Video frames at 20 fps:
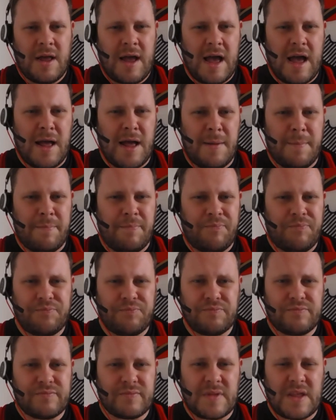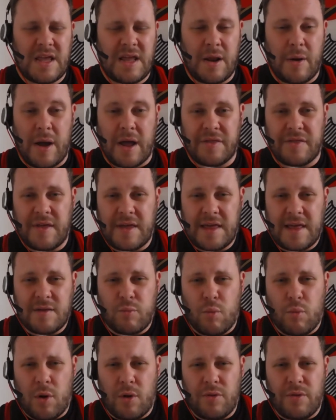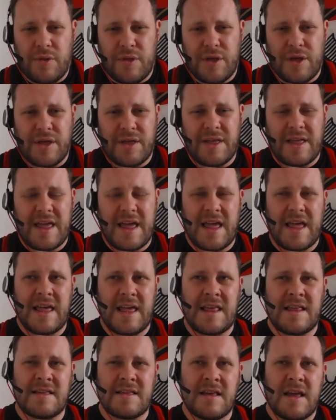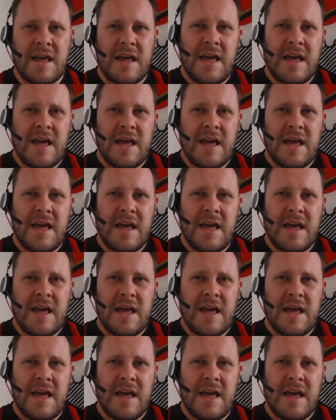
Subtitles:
I think it's one that is